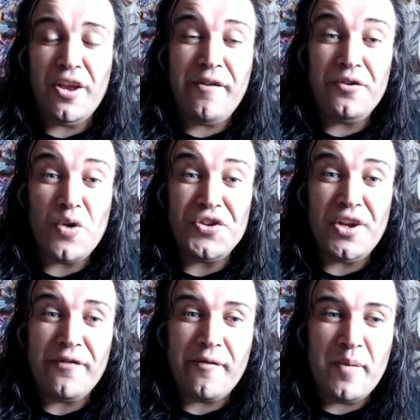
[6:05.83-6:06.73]

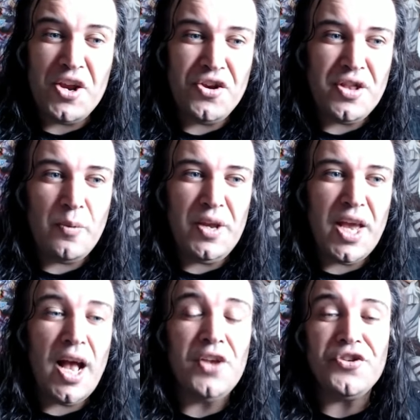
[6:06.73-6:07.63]
interesting information that we
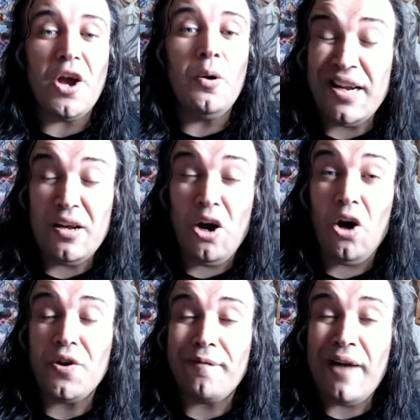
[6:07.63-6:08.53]
get. So,
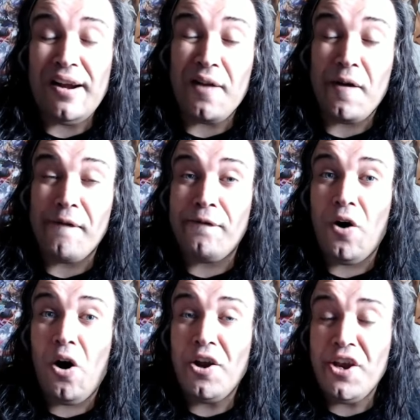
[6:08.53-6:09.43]
also find out that
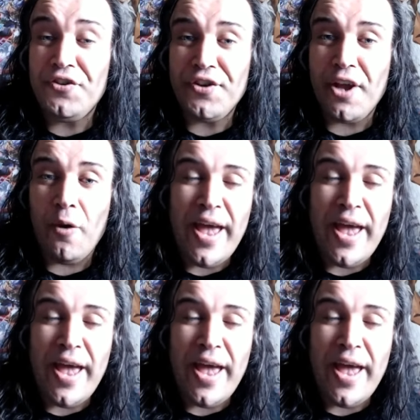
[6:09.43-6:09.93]
four years ago,